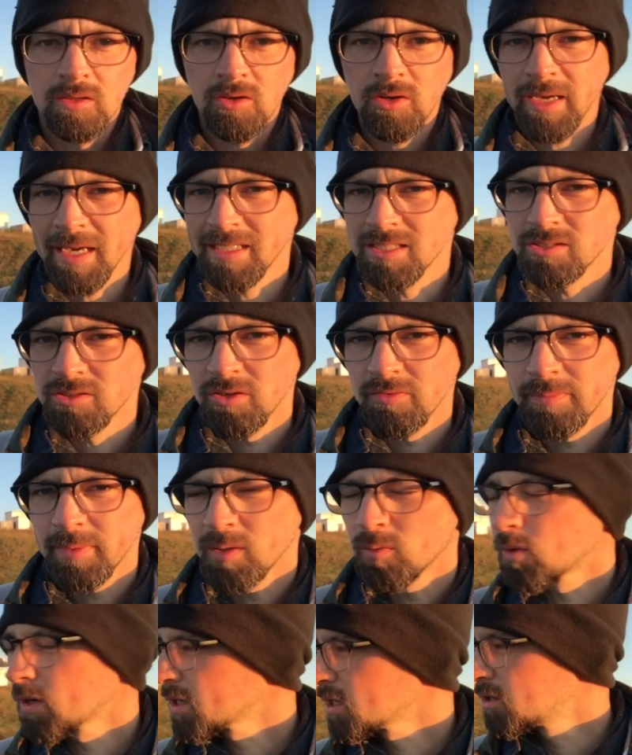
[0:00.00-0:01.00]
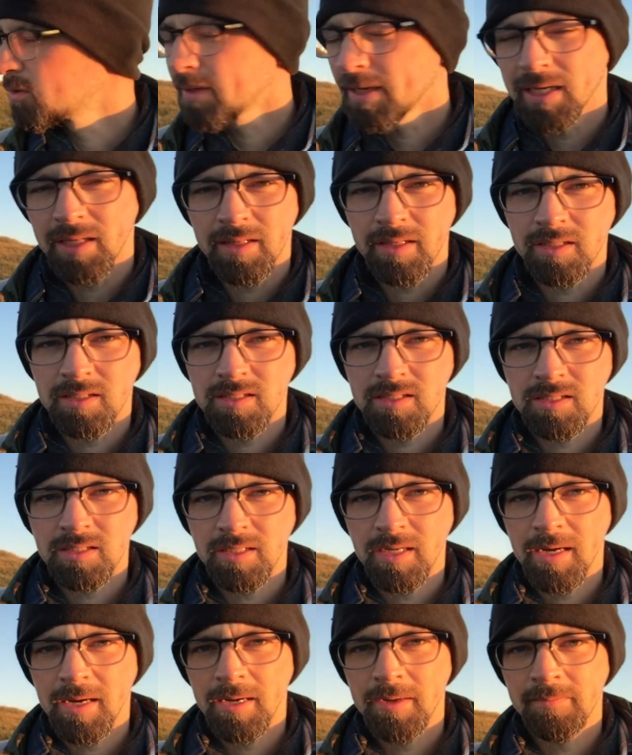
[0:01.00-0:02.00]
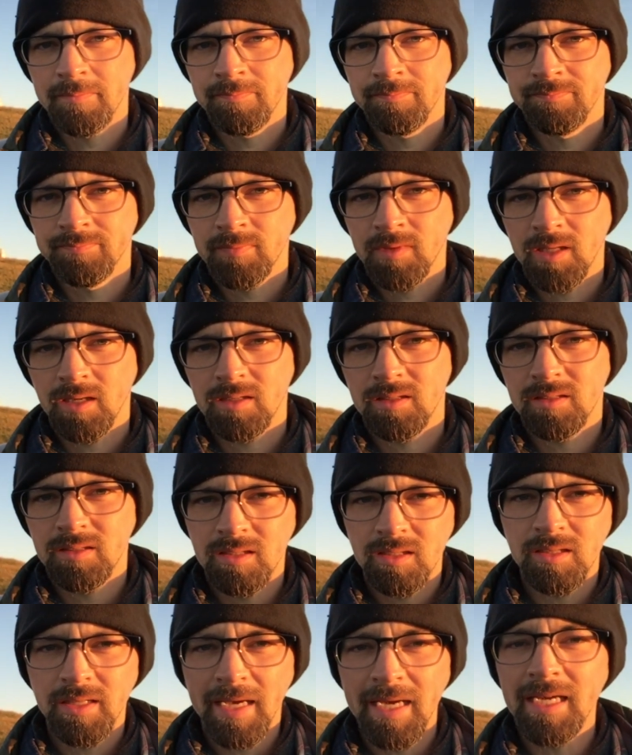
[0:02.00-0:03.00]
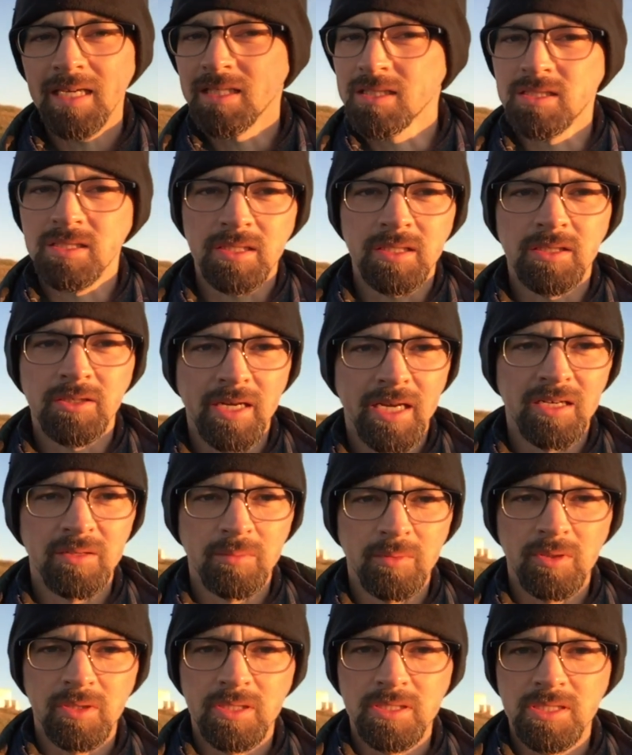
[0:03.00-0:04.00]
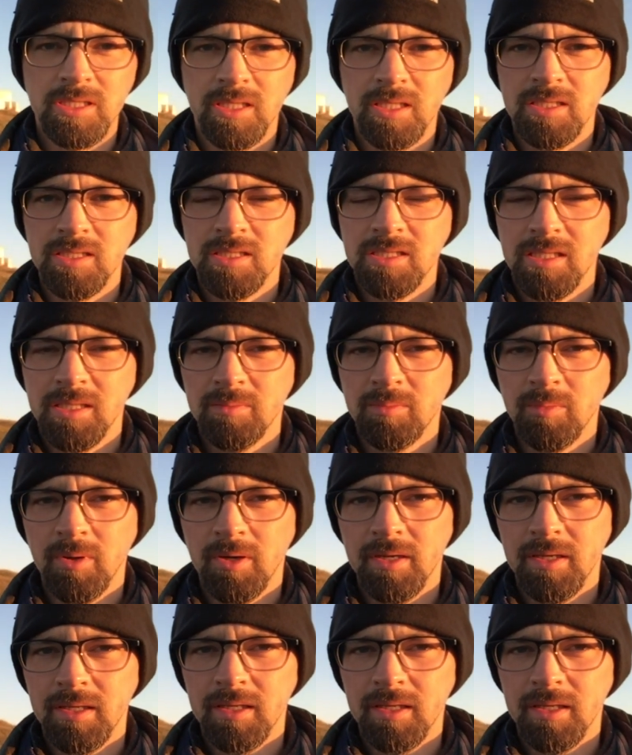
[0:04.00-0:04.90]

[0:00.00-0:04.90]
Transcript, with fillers: Okay, so I've been working away at this. Um, the light is incredible, as you can see, but